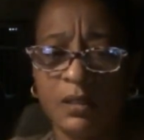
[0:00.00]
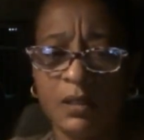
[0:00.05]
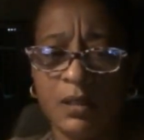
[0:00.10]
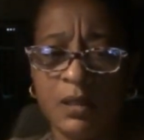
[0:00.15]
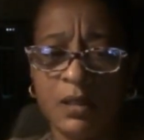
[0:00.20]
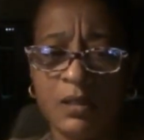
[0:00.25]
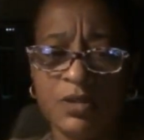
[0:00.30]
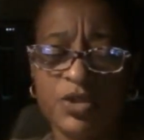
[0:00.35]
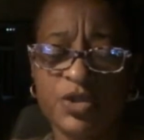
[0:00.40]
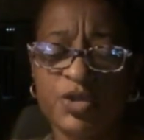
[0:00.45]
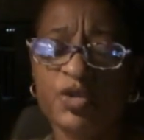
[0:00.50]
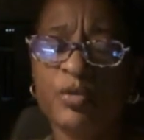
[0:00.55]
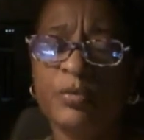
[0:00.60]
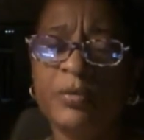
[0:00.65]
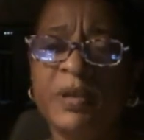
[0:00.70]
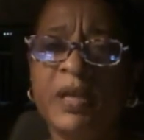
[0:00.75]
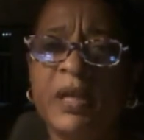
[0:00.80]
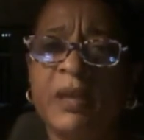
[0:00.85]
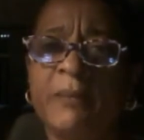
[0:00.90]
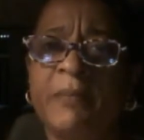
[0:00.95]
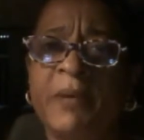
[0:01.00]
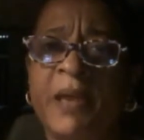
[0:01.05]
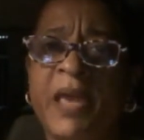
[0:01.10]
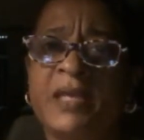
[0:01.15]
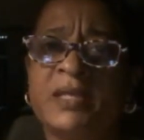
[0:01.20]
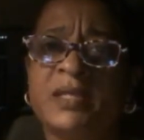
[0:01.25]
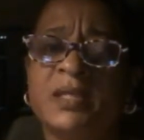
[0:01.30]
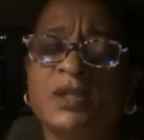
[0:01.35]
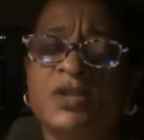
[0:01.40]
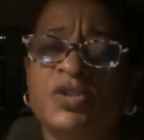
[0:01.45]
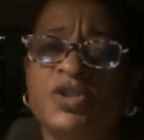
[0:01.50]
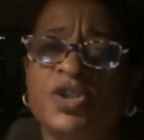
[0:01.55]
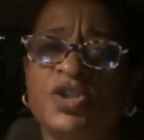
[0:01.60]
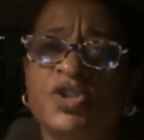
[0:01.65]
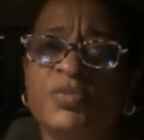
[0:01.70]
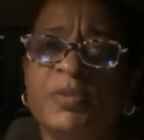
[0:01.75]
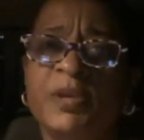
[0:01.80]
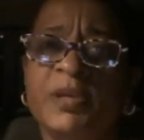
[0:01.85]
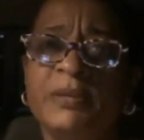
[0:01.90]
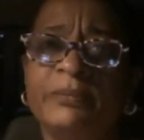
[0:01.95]
assuming and passing
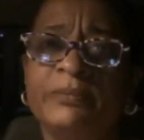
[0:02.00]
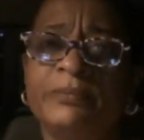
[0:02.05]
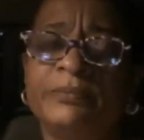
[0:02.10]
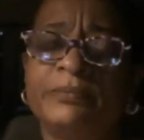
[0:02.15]
judgment.